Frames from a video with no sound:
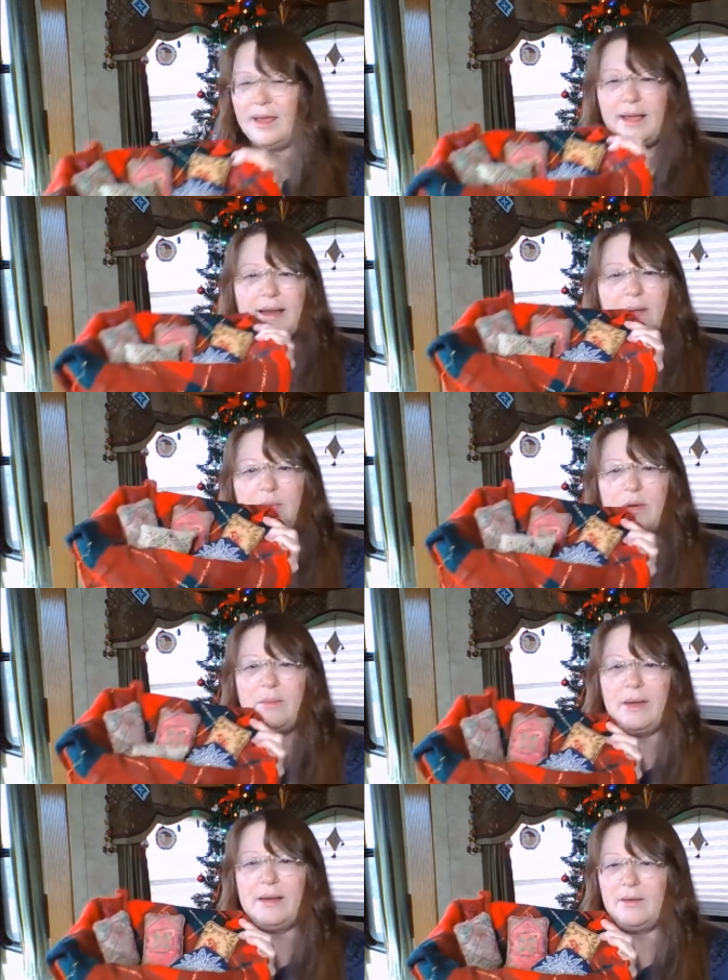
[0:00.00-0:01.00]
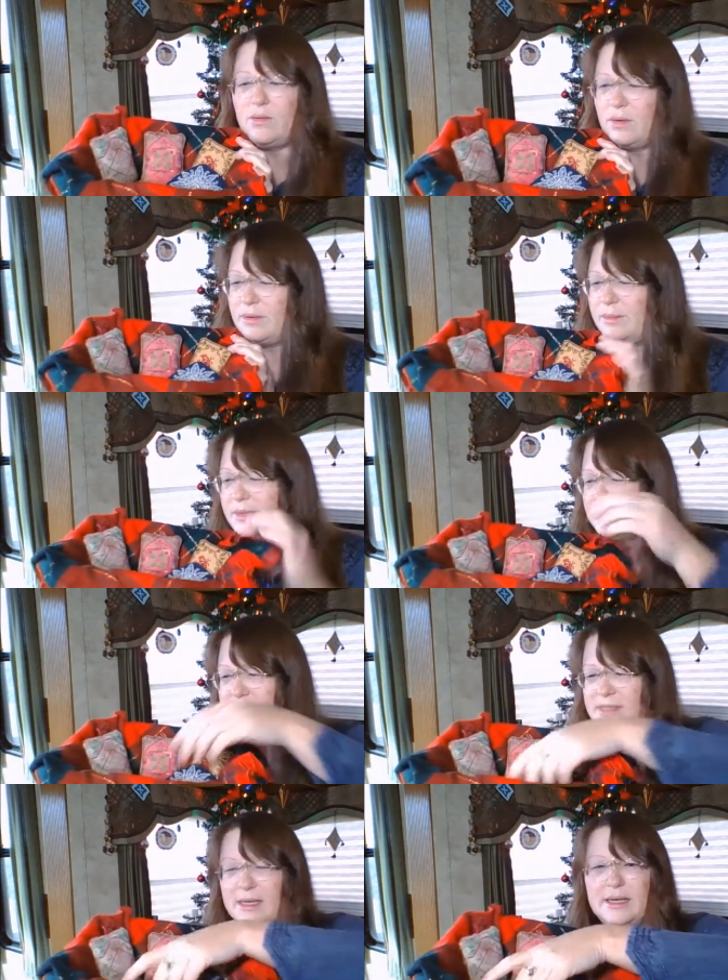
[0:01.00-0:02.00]
And I put my
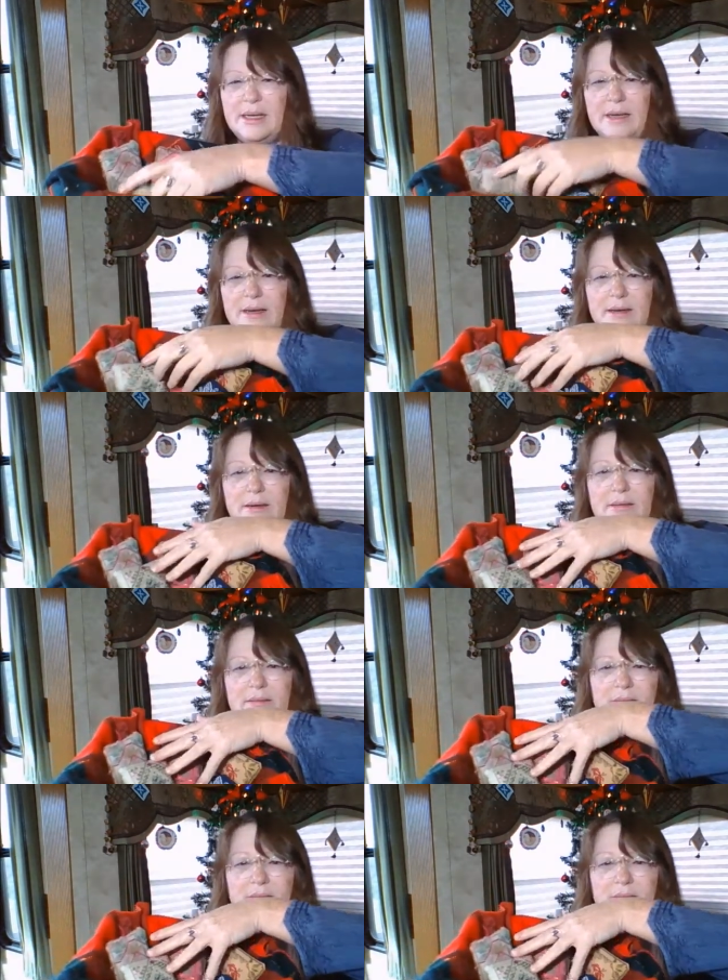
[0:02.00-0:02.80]
ornaments in here,